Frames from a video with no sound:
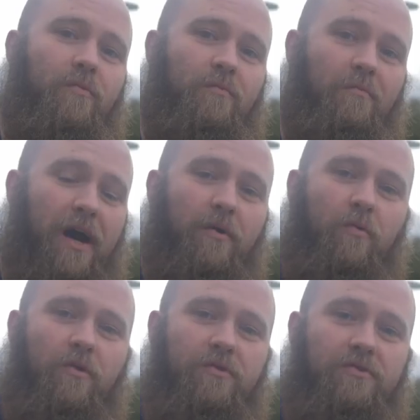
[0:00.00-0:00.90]
my
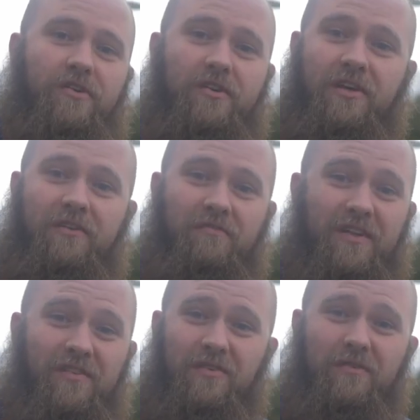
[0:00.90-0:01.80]
words are going to
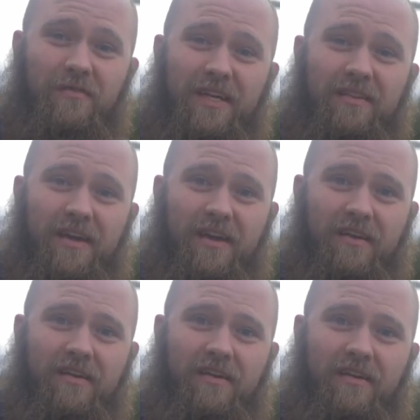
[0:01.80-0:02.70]
convince you of anything.
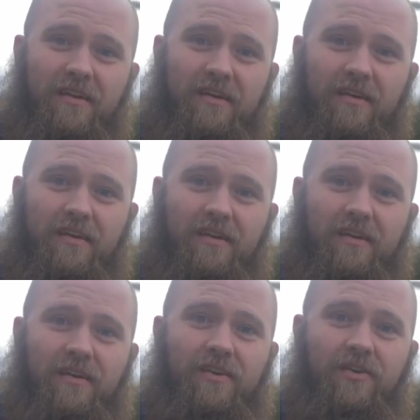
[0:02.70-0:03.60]

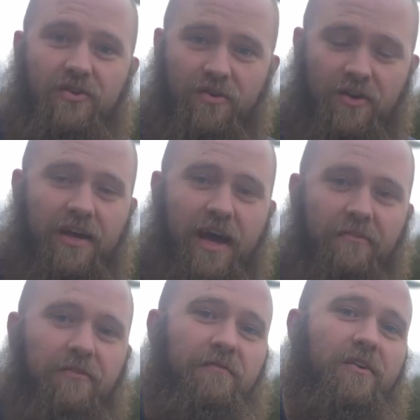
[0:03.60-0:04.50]
You're going to
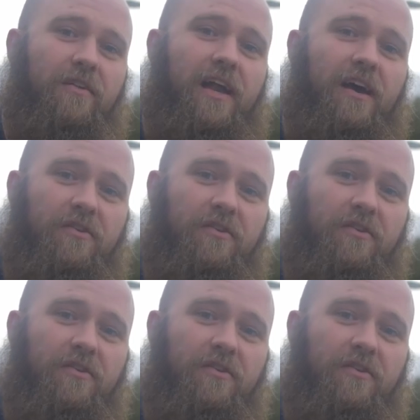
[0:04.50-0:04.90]
have to figure that out